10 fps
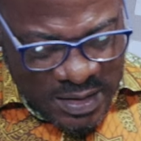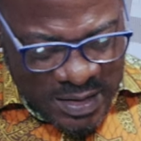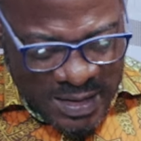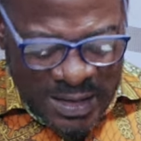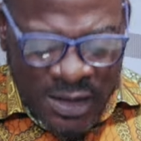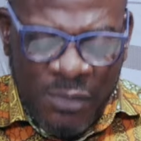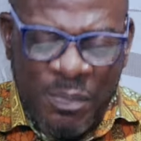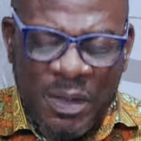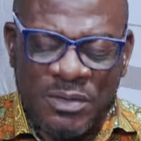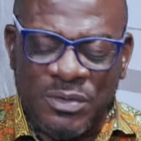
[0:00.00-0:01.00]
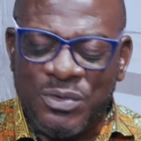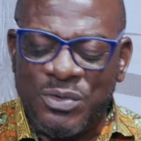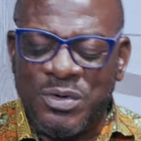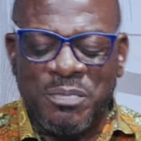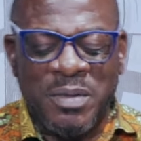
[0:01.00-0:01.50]
And help us to
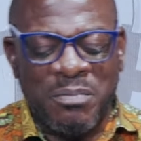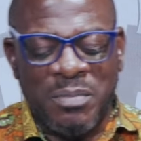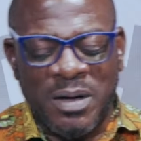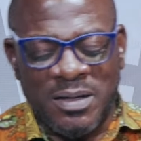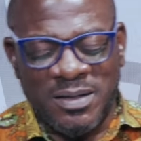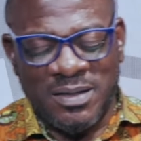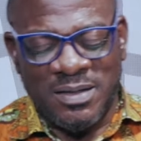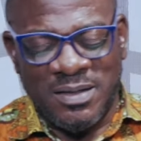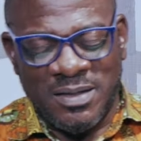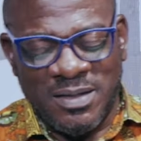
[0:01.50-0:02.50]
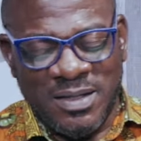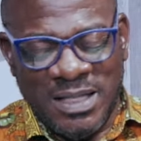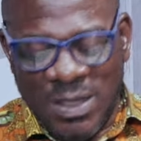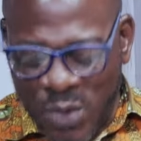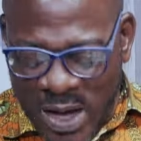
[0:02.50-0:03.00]
remember
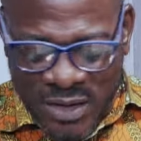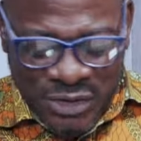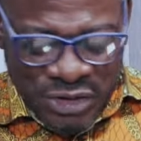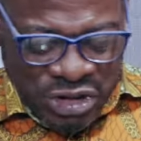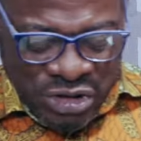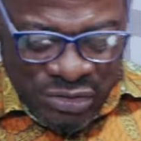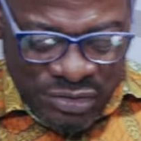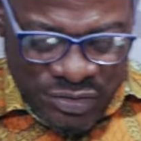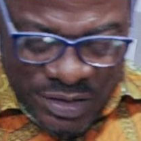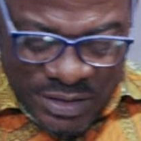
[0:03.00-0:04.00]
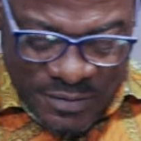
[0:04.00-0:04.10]
that we are your children.